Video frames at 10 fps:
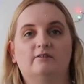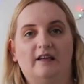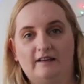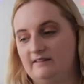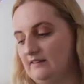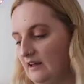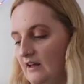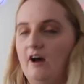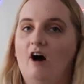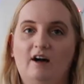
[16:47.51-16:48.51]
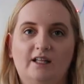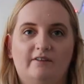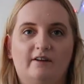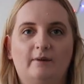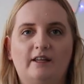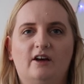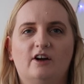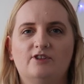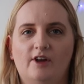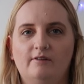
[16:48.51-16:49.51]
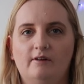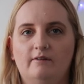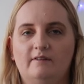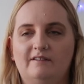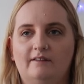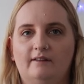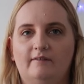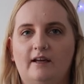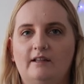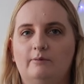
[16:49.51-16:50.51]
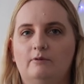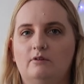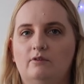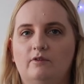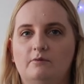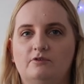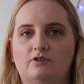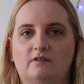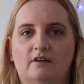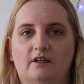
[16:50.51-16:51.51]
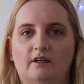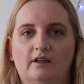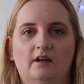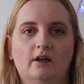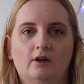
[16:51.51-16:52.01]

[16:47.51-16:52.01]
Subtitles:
Yes, highly recommend it. I don't know if it's still available, if it was just like a